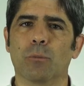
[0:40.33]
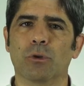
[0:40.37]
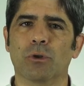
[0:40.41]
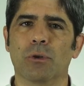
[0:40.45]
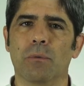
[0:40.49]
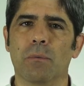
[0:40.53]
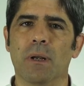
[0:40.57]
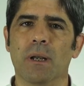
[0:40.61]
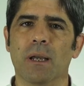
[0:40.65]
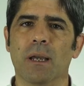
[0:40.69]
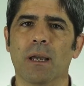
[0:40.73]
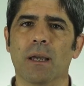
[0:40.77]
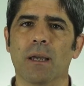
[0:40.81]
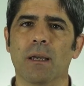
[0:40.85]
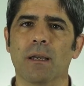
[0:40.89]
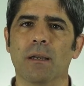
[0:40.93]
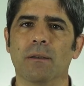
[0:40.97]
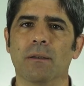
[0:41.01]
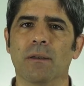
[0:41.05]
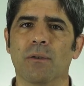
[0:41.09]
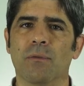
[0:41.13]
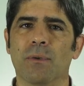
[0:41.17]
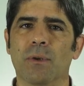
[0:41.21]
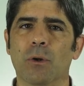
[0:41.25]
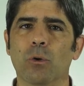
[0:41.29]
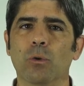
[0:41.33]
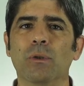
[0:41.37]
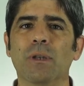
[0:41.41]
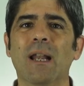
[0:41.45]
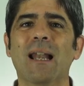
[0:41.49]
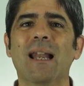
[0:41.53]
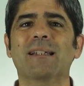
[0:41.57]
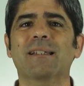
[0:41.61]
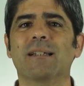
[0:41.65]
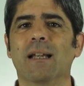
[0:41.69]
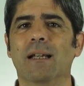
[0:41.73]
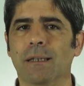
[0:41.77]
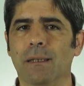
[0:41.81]
and swelling.
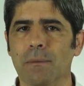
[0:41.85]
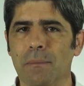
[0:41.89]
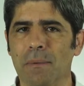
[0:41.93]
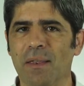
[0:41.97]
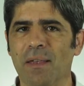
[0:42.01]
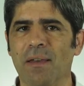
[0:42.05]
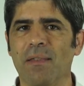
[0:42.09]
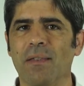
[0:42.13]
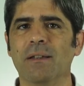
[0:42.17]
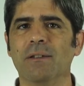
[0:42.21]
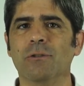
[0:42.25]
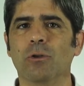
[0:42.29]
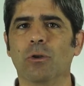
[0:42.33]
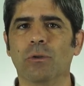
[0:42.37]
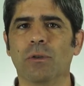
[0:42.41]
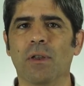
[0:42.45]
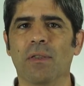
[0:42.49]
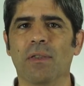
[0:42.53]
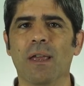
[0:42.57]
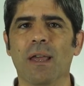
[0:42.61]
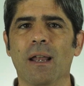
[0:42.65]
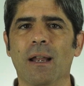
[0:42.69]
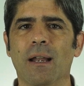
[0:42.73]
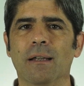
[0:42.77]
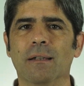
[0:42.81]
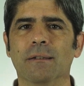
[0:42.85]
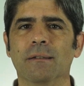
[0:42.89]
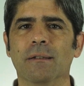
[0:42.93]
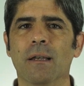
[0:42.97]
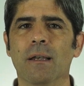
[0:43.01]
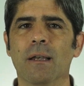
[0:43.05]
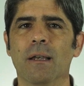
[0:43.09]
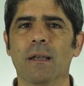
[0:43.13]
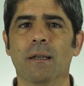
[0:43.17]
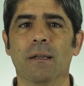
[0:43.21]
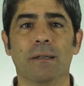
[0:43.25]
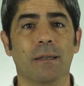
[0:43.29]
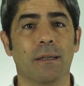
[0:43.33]
It may make it
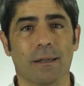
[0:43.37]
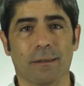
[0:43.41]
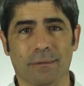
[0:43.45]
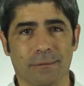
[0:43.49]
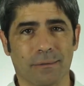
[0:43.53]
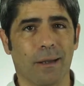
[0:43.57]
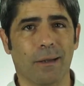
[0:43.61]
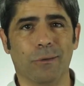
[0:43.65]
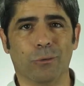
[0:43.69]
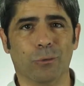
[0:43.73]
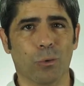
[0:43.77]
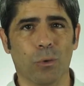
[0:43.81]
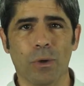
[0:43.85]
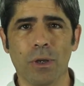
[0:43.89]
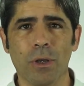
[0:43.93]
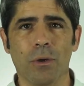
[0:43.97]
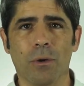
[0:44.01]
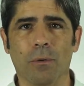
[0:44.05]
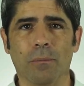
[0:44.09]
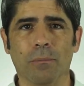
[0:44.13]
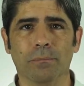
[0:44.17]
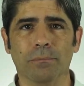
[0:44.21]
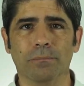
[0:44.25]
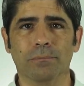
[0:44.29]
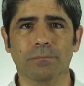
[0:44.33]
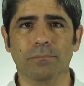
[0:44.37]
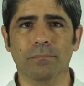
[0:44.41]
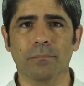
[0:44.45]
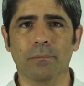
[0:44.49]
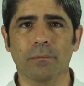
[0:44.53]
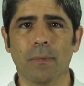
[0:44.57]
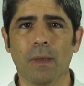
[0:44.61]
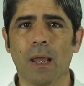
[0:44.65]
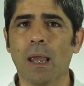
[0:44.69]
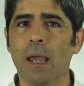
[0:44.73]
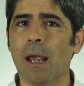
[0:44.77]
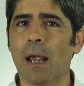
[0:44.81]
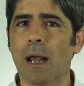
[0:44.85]
difficult to carry out daily
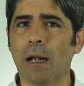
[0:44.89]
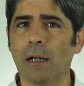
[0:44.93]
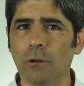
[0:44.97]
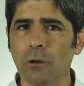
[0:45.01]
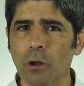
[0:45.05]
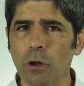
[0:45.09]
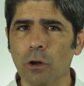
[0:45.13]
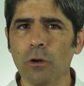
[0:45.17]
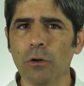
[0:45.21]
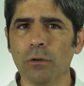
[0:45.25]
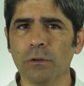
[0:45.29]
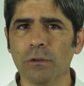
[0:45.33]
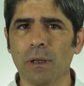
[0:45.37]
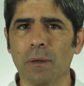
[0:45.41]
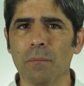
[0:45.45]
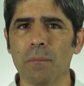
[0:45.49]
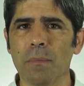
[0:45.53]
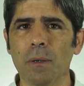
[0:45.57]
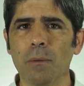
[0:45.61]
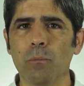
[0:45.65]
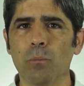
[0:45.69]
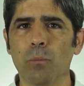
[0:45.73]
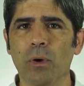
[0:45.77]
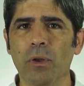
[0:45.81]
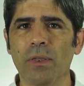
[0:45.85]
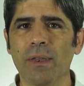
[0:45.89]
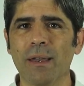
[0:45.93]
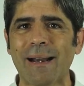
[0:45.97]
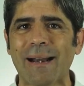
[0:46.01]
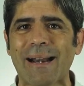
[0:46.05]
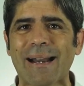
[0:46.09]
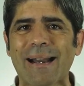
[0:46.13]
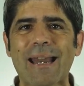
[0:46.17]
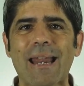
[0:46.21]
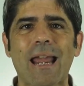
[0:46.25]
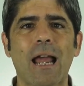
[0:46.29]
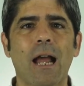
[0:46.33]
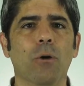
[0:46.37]
activities or even to
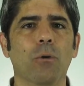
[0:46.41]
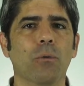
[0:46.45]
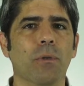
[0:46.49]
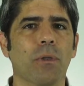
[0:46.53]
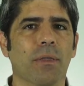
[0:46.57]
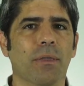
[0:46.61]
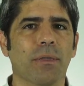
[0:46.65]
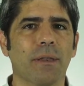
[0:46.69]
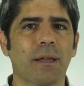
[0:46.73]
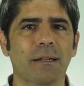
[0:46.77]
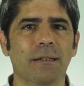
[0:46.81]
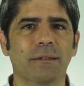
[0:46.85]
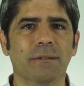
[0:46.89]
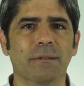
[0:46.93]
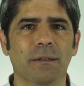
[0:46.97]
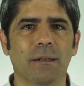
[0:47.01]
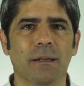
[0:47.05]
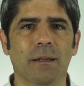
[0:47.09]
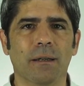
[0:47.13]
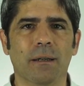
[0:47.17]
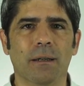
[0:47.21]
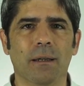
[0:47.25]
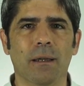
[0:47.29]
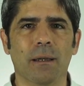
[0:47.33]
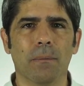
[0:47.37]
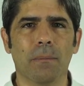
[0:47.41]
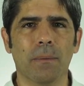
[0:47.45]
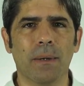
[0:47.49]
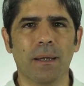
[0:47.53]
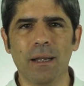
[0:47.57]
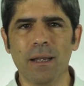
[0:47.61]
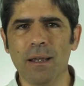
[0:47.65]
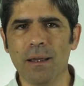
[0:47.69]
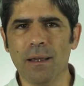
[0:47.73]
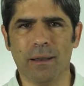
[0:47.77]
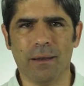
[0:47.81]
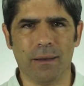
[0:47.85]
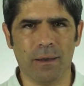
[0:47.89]
sleep. The
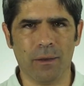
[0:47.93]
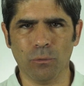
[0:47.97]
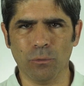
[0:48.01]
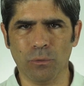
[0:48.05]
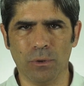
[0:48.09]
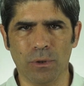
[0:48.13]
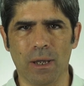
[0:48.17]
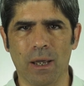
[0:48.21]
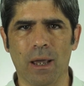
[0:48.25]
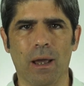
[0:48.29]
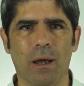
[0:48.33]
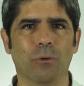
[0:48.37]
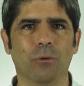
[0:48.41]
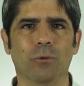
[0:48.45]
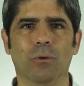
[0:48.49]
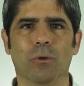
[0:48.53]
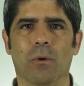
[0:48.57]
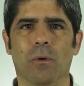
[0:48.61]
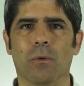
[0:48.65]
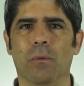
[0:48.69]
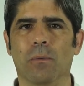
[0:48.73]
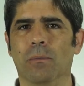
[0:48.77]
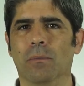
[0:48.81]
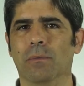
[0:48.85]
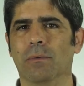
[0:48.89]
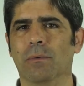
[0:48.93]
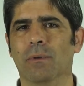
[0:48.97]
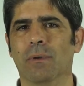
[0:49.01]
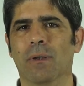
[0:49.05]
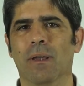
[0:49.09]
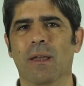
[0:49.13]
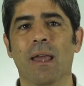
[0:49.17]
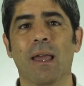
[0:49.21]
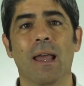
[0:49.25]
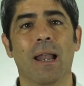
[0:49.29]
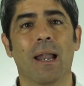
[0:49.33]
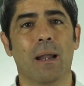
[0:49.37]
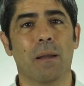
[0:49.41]
pain may also flare
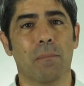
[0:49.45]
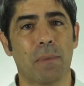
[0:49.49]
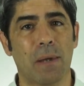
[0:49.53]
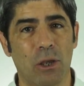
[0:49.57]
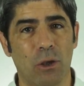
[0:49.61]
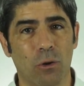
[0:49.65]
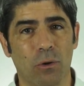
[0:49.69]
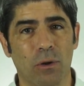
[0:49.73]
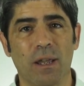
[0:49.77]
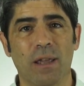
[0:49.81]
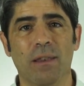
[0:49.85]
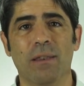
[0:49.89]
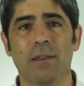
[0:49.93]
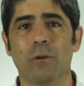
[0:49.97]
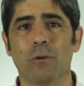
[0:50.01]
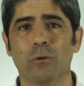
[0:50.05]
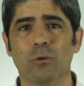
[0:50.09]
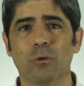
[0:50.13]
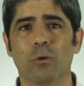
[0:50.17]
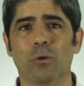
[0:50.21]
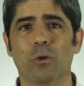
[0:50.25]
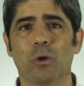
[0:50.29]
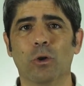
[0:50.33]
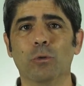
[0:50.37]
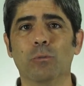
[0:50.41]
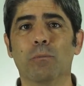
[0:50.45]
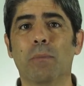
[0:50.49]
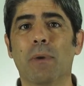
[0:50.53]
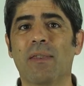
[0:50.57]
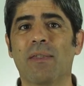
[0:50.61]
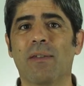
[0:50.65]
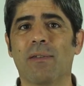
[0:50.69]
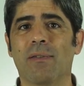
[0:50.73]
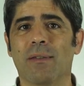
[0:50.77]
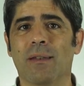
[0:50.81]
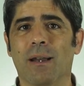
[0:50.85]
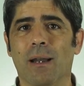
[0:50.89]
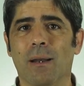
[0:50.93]
up, varying from day
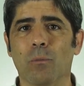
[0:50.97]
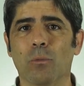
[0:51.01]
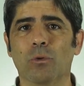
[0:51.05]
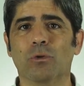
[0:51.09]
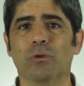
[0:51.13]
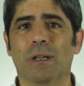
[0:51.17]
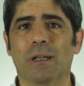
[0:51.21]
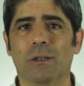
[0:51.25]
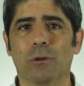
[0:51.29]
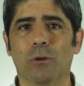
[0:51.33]
to day.